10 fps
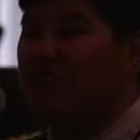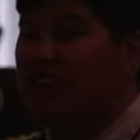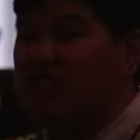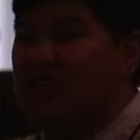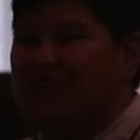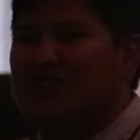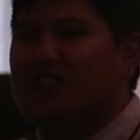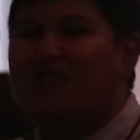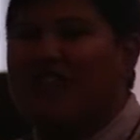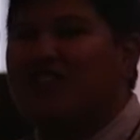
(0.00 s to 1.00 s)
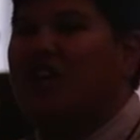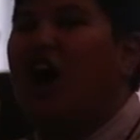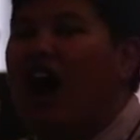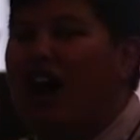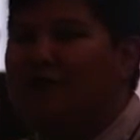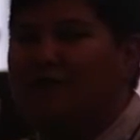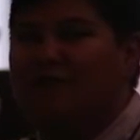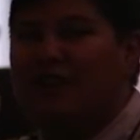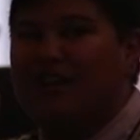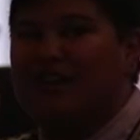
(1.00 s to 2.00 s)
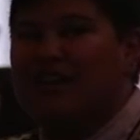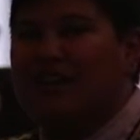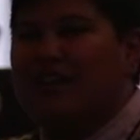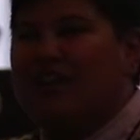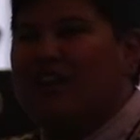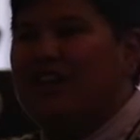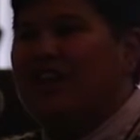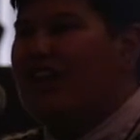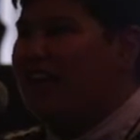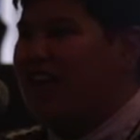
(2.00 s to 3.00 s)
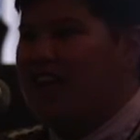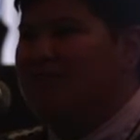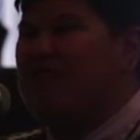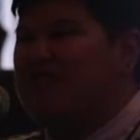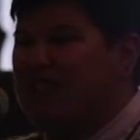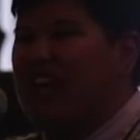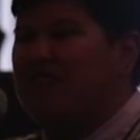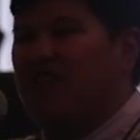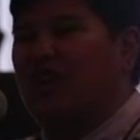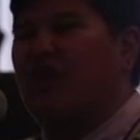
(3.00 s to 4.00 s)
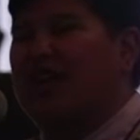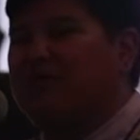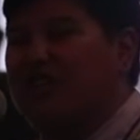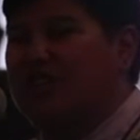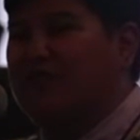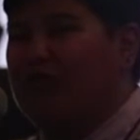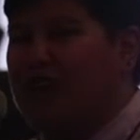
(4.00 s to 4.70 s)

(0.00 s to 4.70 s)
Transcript: proficient, but something's off. And people can't quite put their